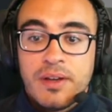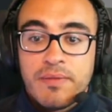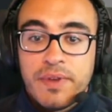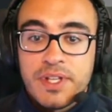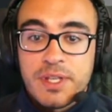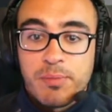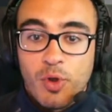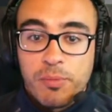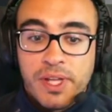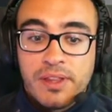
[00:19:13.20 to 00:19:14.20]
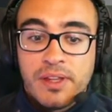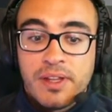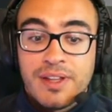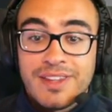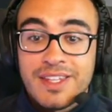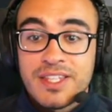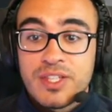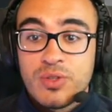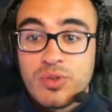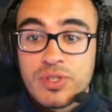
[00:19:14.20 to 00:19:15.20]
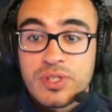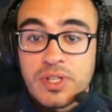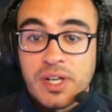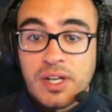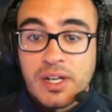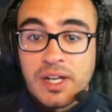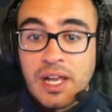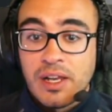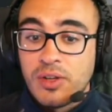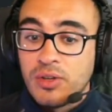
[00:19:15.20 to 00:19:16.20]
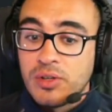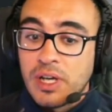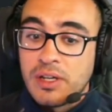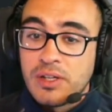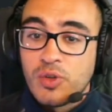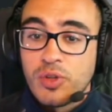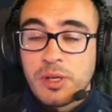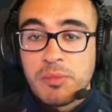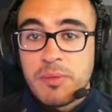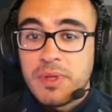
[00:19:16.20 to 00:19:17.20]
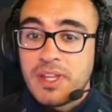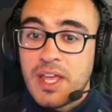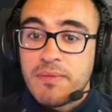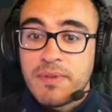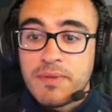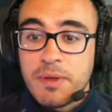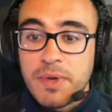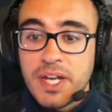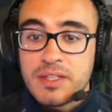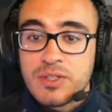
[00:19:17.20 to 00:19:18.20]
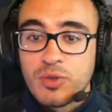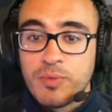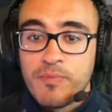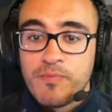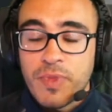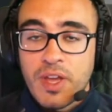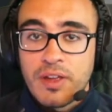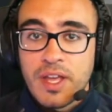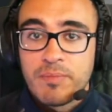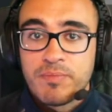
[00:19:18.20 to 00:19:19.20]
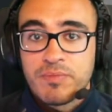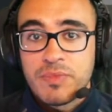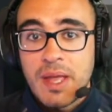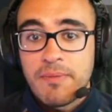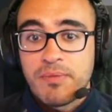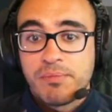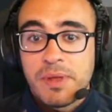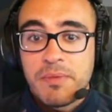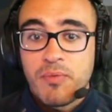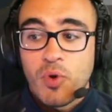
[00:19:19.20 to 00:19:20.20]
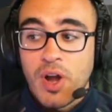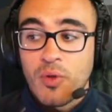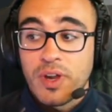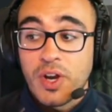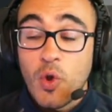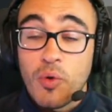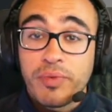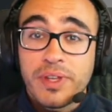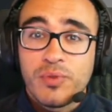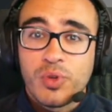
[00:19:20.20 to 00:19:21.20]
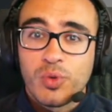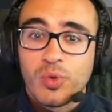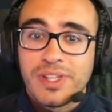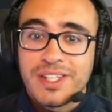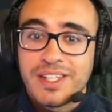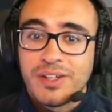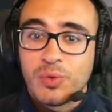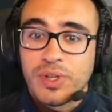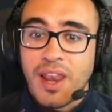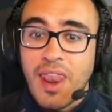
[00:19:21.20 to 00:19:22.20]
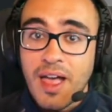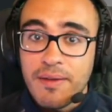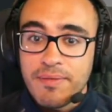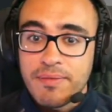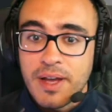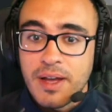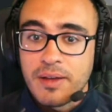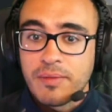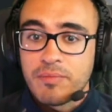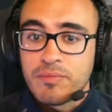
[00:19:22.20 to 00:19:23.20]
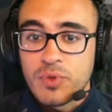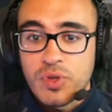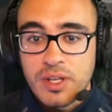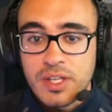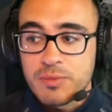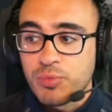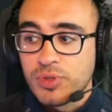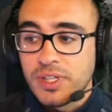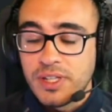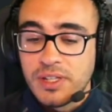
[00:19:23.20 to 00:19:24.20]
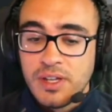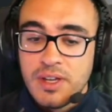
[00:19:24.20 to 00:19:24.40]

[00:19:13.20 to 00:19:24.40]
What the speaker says: Finish deployment. This took another maybe 10-15 minutes. So yeah, time maybe for another coffee. If you're doing this in real life, you can just put the